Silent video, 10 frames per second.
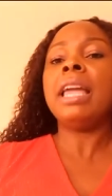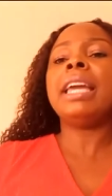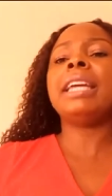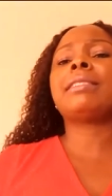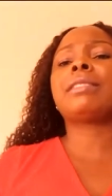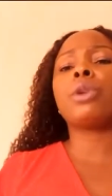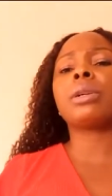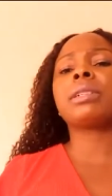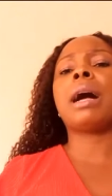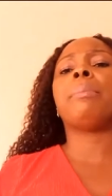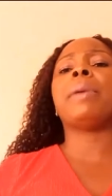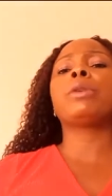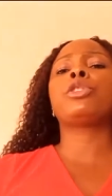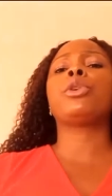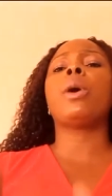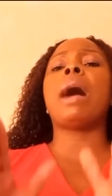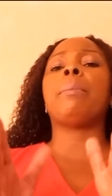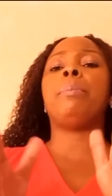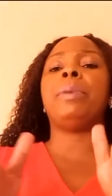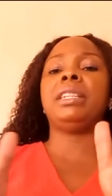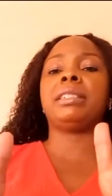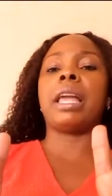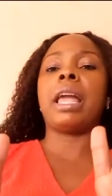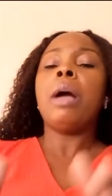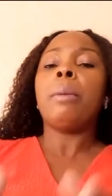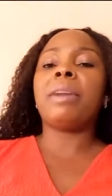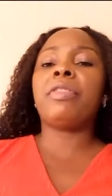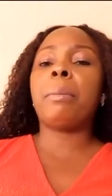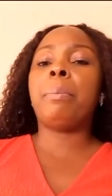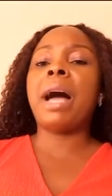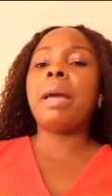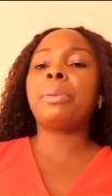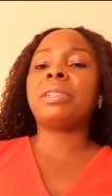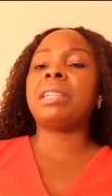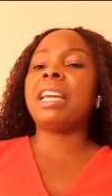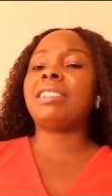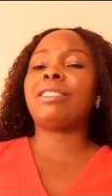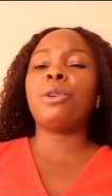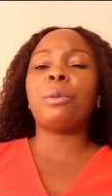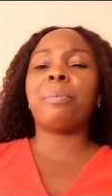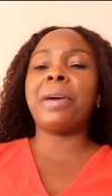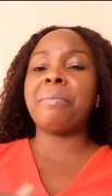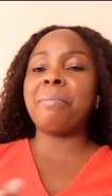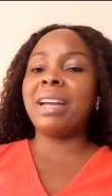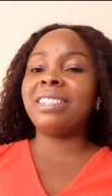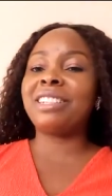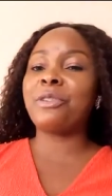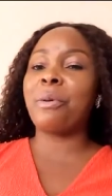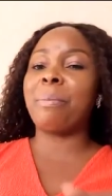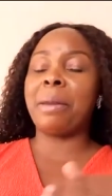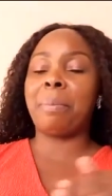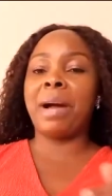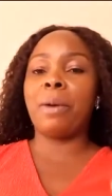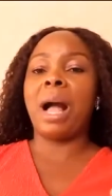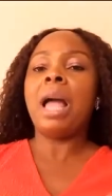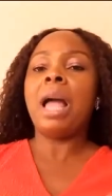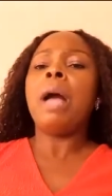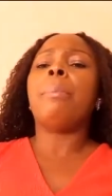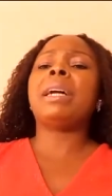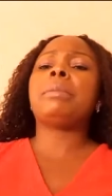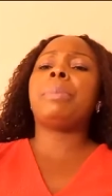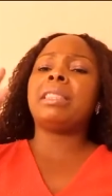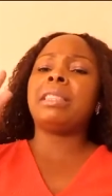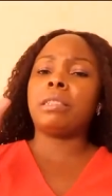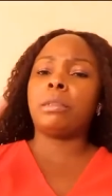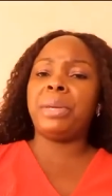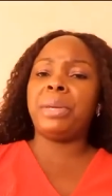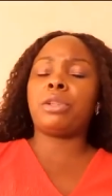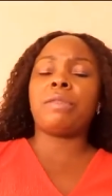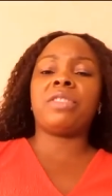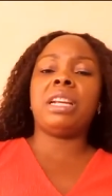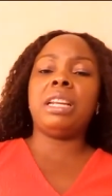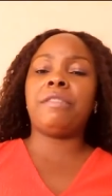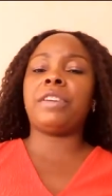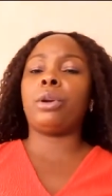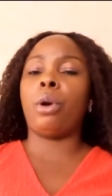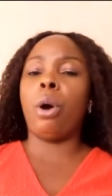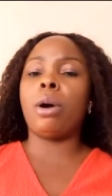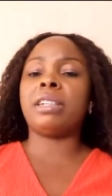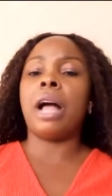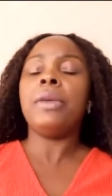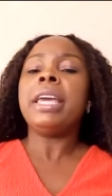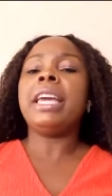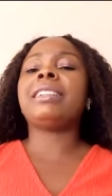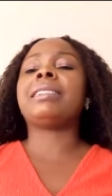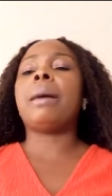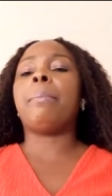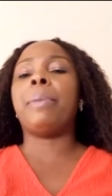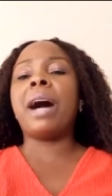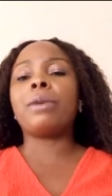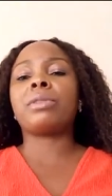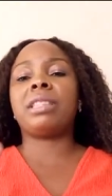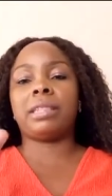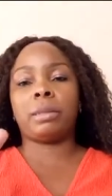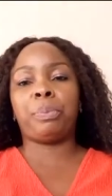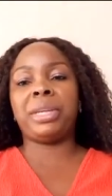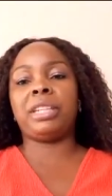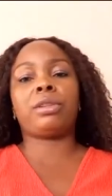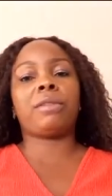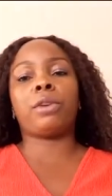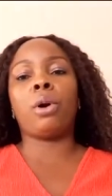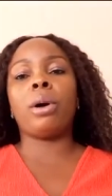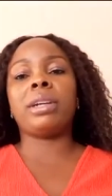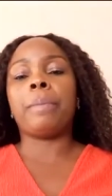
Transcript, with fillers: It's not about your ability. But the Bible says, not by might nor by power, but by the Spirit of the living God. It's about the Spirit of God.